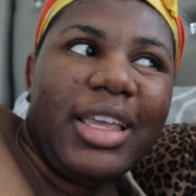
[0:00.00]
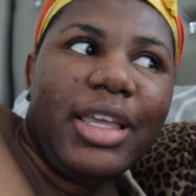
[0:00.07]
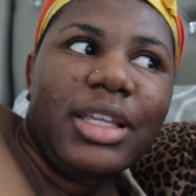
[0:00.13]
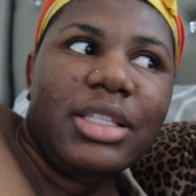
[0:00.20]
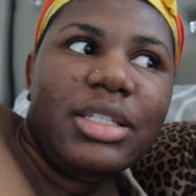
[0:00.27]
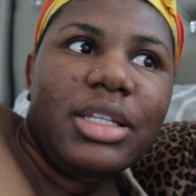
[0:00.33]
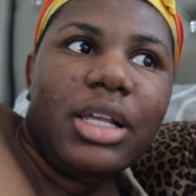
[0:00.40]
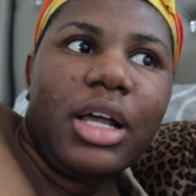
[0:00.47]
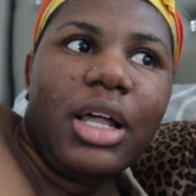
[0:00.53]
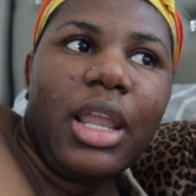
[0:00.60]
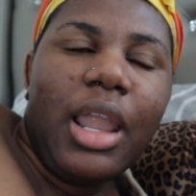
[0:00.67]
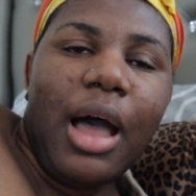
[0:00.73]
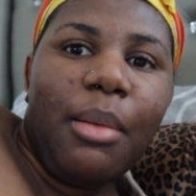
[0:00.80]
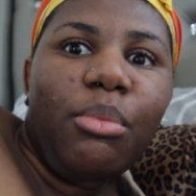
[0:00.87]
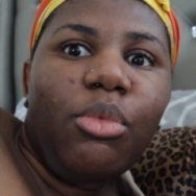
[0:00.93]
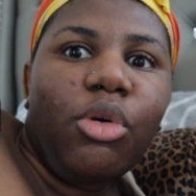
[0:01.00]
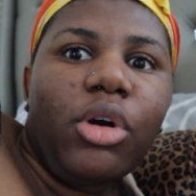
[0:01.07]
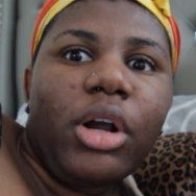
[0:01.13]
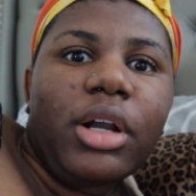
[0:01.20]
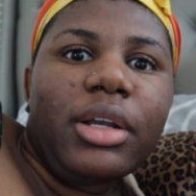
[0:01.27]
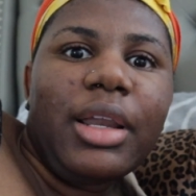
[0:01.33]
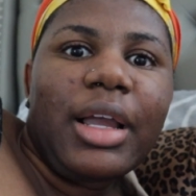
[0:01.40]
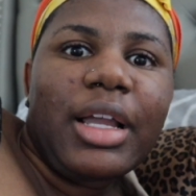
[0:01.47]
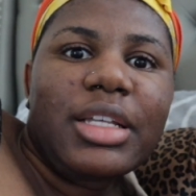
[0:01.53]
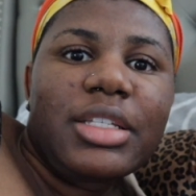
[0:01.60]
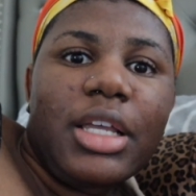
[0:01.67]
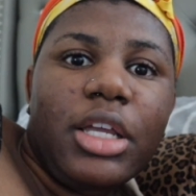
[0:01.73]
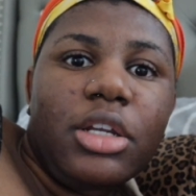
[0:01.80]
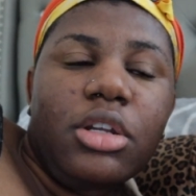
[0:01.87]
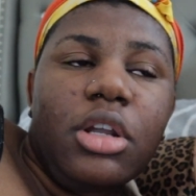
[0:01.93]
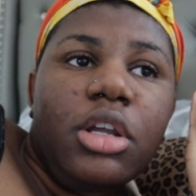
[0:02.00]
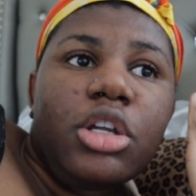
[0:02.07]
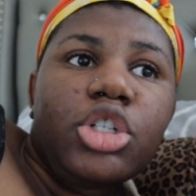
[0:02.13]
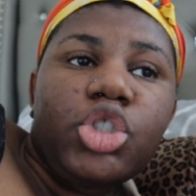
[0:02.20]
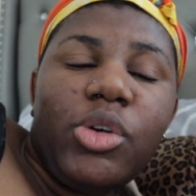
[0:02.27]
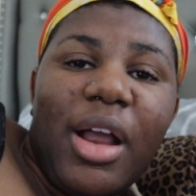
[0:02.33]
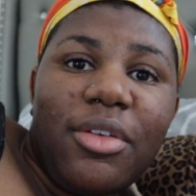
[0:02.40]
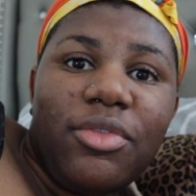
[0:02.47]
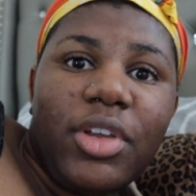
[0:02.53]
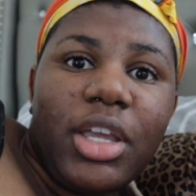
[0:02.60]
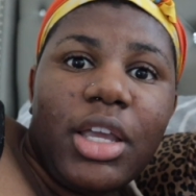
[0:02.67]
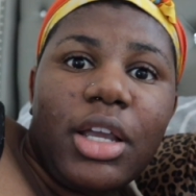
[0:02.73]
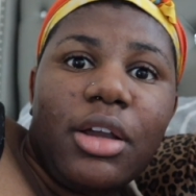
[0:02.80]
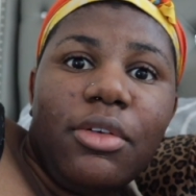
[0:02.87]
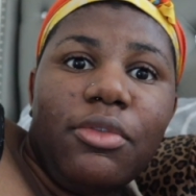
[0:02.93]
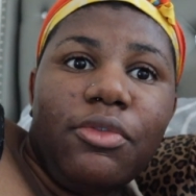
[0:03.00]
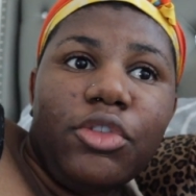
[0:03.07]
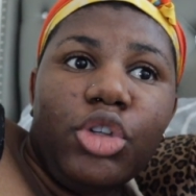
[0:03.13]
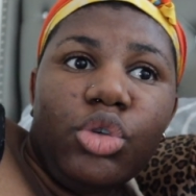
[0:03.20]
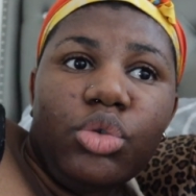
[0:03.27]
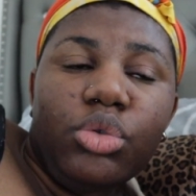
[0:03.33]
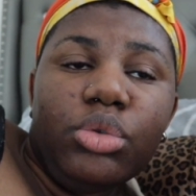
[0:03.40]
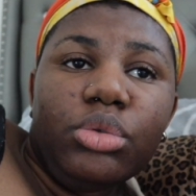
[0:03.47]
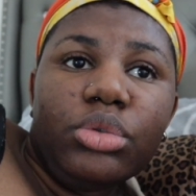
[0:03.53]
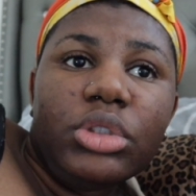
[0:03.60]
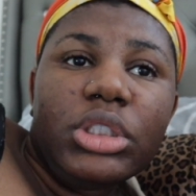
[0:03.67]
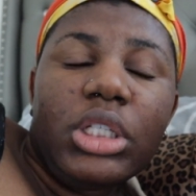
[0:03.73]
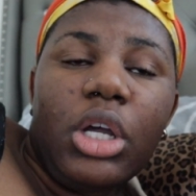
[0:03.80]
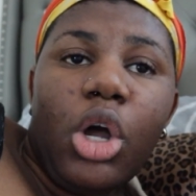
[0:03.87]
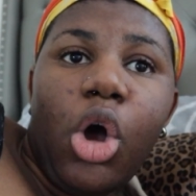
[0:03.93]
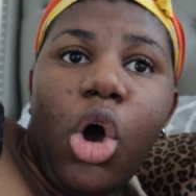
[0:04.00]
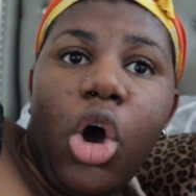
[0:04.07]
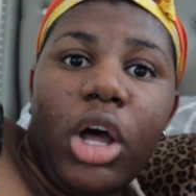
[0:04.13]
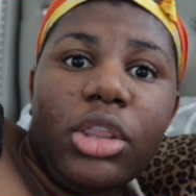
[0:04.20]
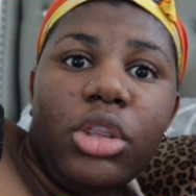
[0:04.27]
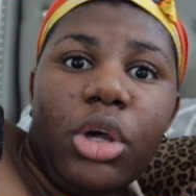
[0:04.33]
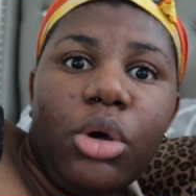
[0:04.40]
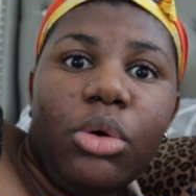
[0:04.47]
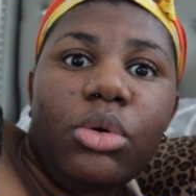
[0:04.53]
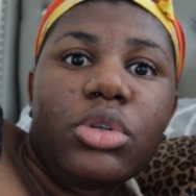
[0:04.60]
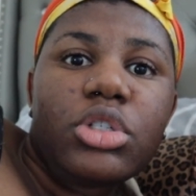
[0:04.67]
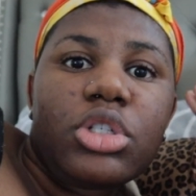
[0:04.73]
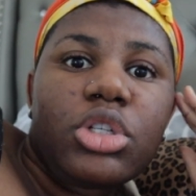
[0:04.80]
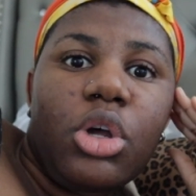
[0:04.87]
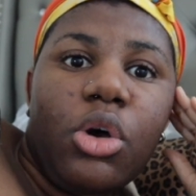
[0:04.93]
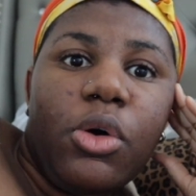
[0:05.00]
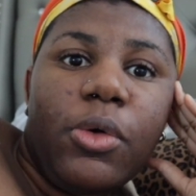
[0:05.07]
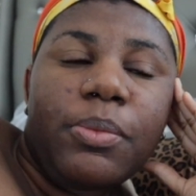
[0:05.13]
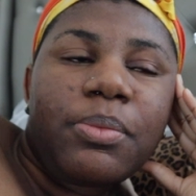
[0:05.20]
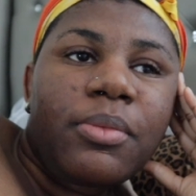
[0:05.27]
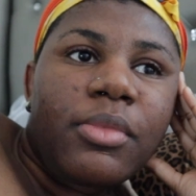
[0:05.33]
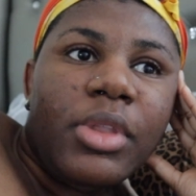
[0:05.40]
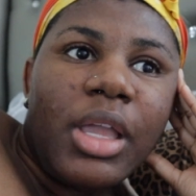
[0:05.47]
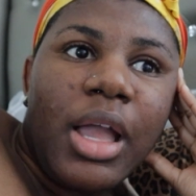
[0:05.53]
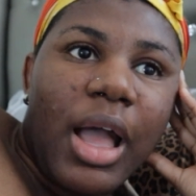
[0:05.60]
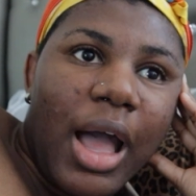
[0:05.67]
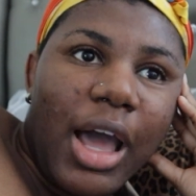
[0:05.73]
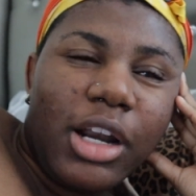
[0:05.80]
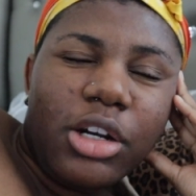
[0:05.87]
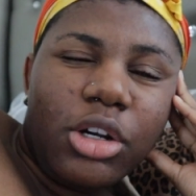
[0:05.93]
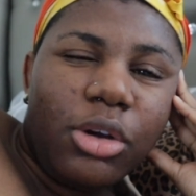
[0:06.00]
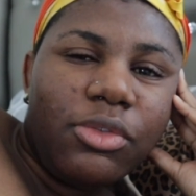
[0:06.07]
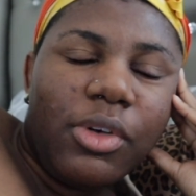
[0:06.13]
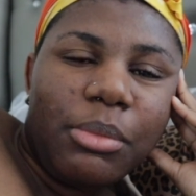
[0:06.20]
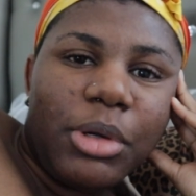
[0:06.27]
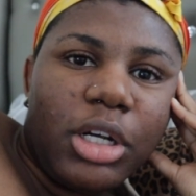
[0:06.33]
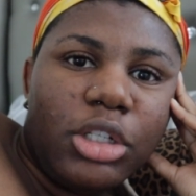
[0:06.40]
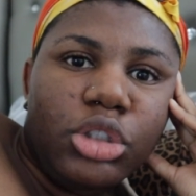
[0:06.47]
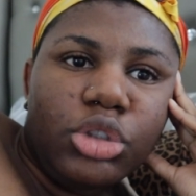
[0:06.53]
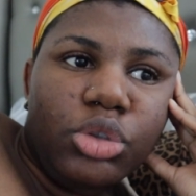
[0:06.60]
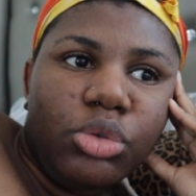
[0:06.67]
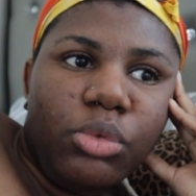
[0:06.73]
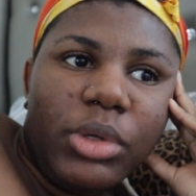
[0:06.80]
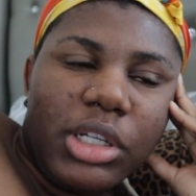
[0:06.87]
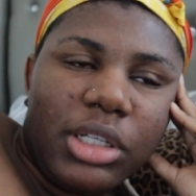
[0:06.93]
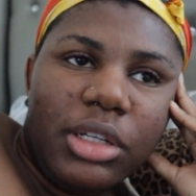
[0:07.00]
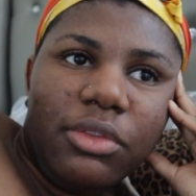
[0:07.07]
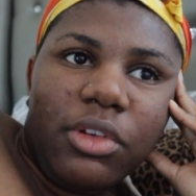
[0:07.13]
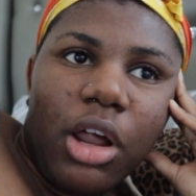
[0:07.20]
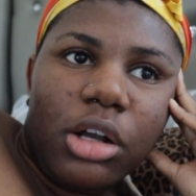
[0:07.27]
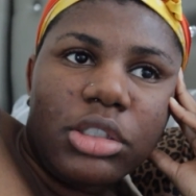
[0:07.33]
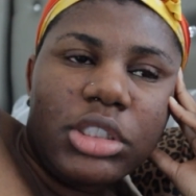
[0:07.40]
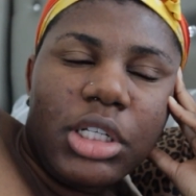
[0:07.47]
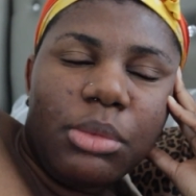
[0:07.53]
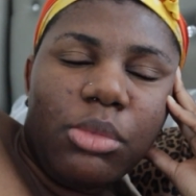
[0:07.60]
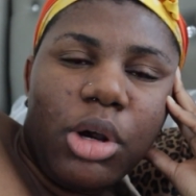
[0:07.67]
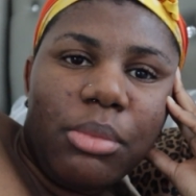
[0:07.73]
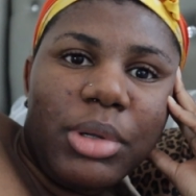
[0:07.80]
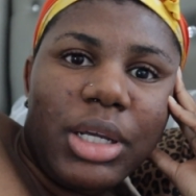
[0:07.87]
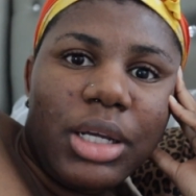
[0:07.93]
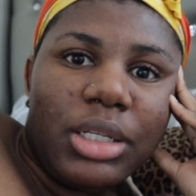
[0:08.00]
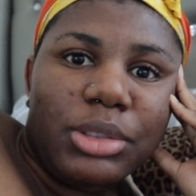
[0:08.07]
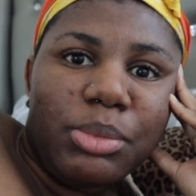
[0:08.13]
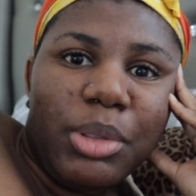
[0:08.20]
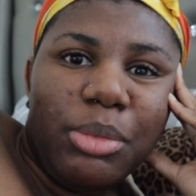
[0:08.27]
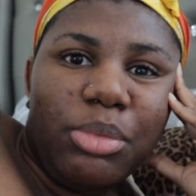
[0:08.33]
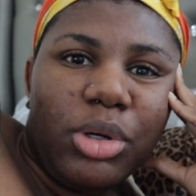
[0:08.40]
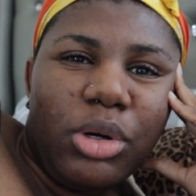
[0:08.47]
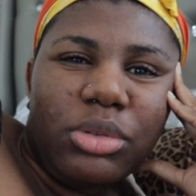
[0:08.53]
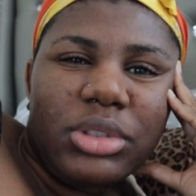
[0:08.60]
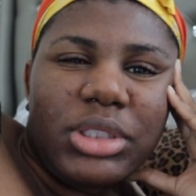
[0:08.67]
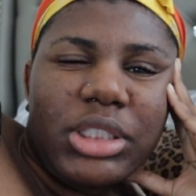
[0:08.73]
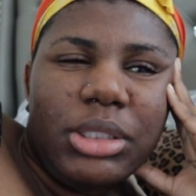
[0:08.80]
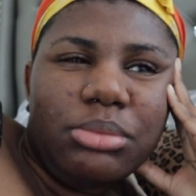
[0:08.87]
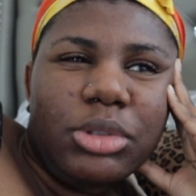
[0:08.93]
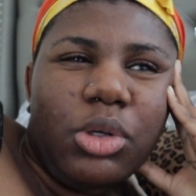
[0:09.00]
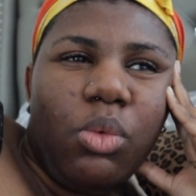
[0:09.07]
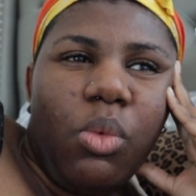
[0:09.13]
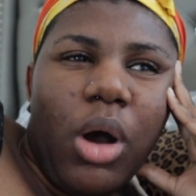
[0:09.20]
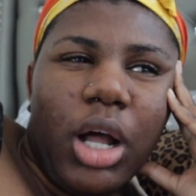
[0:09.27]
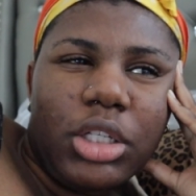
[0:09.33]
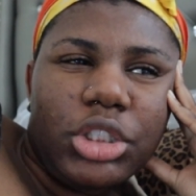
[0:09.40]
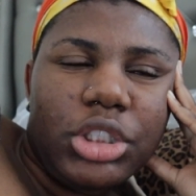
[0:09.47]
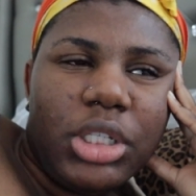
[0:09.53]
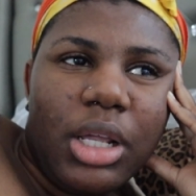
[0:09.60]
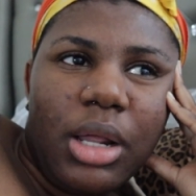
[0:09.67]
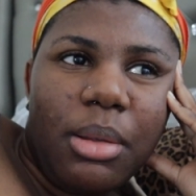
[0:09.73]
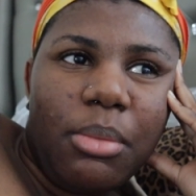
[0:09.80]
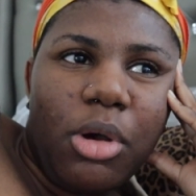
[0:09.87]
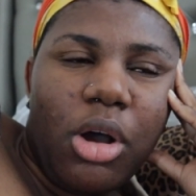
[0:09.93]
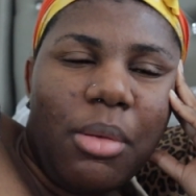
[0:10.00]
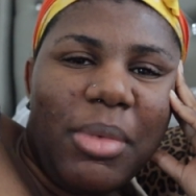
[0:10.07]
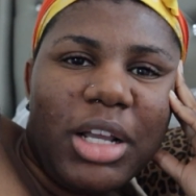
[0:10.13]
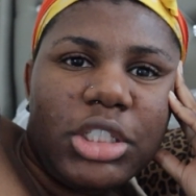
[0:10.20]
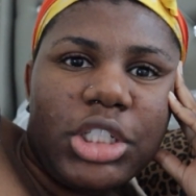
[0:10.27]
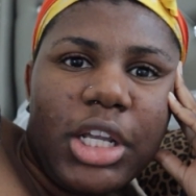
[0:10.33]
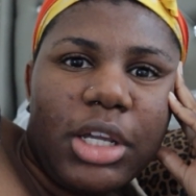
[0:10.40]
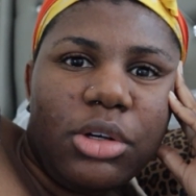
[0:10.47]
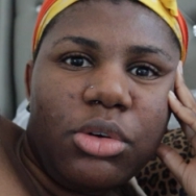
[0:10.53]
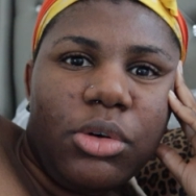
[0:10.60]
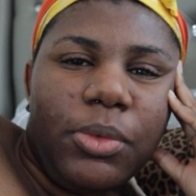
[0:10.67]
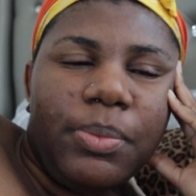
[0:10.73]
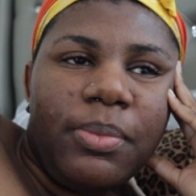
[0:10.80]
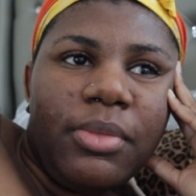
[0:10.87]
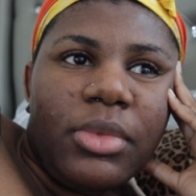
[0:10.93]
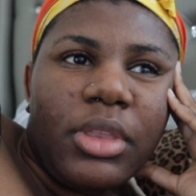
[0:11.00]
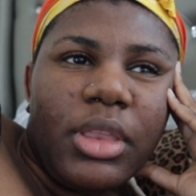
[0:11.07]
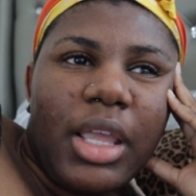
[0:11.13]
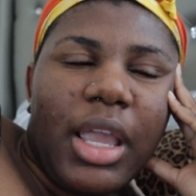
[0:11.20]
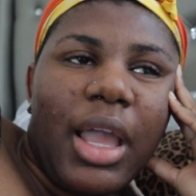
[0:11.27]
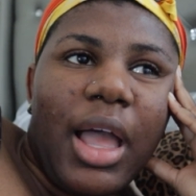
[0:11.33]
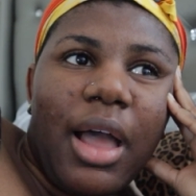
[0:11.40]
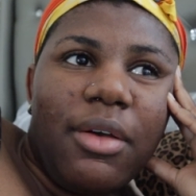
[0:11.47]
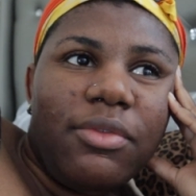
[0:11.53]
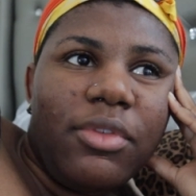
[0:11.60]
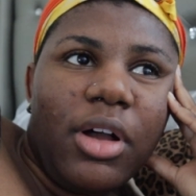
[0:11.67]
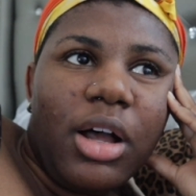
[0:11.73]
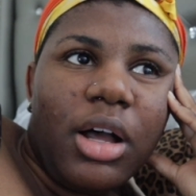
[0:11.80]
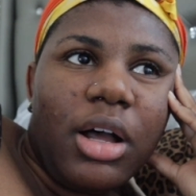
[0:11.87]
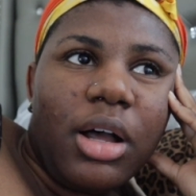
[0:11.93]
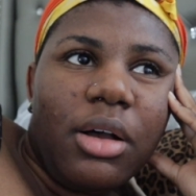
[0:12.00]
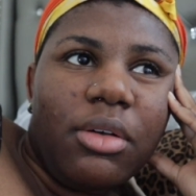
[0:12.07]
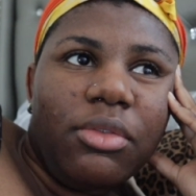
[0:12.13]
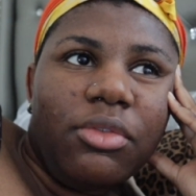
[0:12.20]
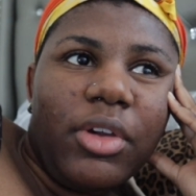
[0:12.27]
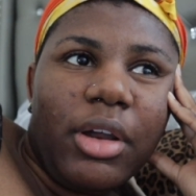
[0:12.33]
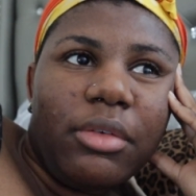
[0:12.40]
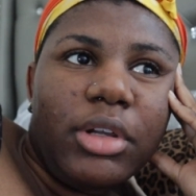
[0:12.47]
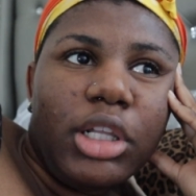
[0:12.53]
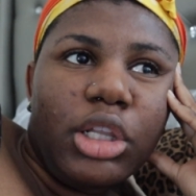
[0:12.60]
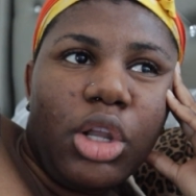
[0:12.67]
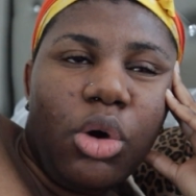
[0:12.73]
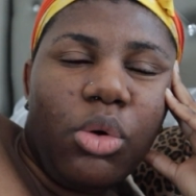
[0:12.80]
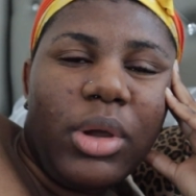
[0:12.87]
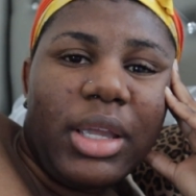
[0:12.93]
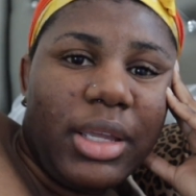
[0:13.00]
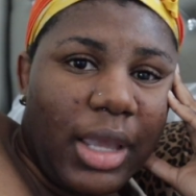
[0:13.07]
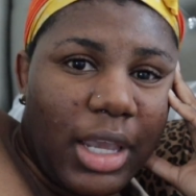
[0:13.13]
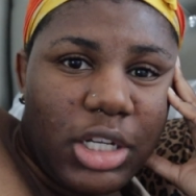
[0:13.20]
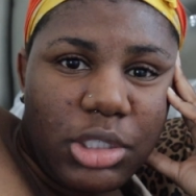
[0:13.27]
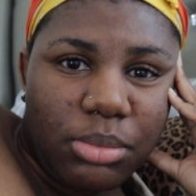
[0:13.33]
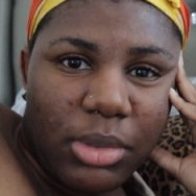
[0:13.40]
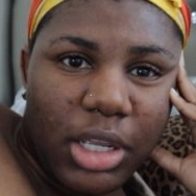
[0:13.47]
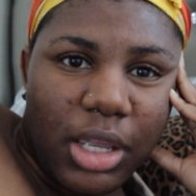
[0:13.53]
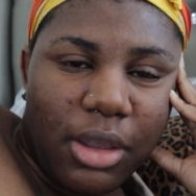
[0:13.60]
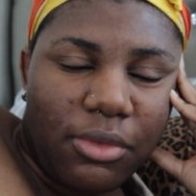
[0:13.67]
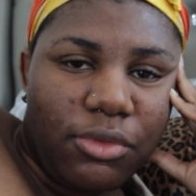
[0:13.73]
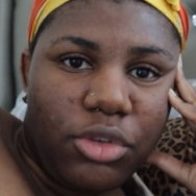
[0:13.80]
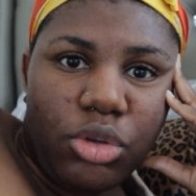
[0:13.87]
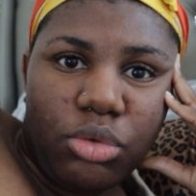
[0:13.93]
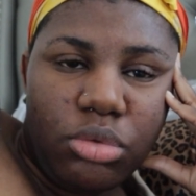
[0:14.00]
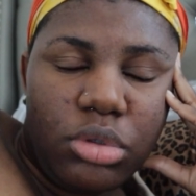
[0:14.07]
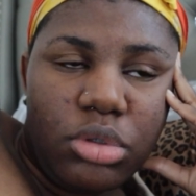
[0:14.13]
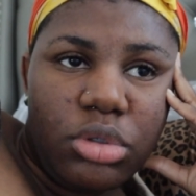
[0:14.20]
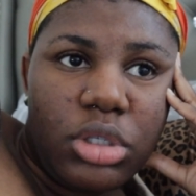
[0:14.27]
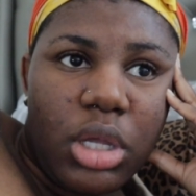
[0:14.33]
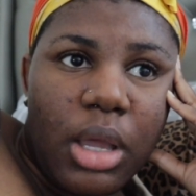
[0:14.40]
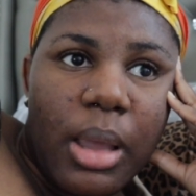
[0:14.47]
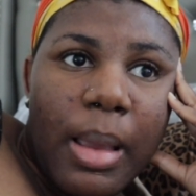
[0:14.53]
it gets a lot more, like I said, traffic, views on those. So I don't know if I'm gonna do weekly vlogs anymore because people don't seem to watch them on my channel. They have a very low engagement and views,